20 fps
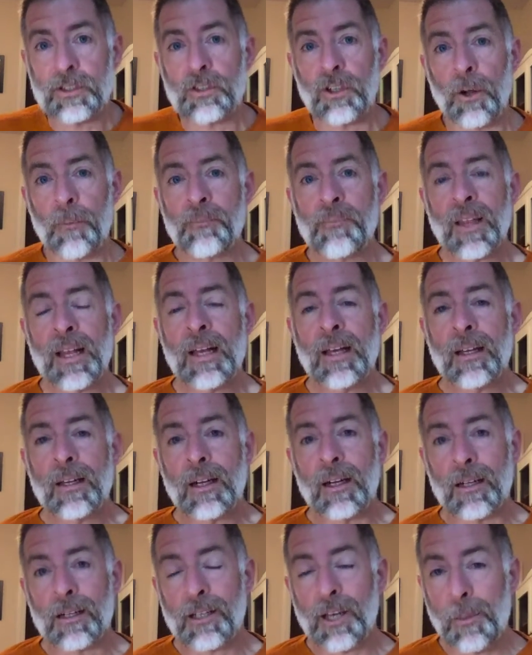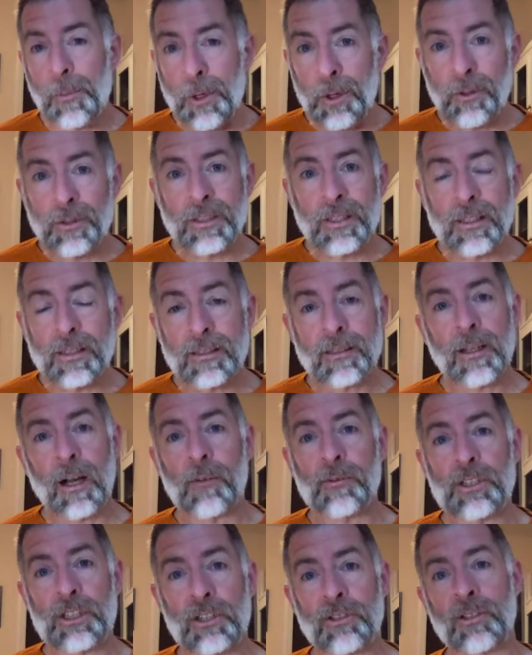So communion is
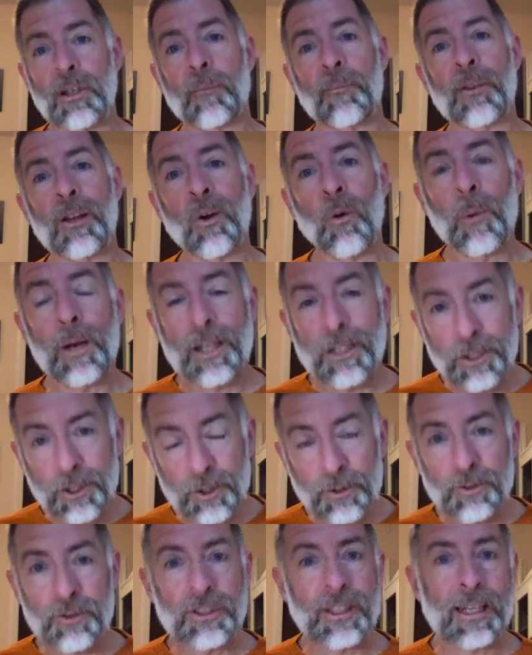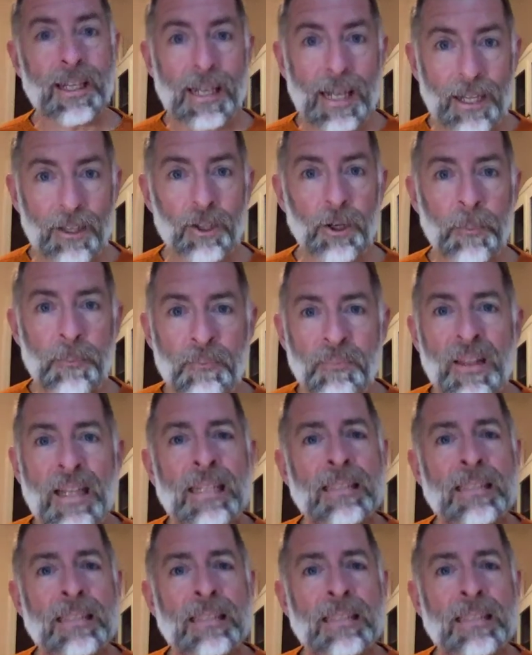obviously something we do together.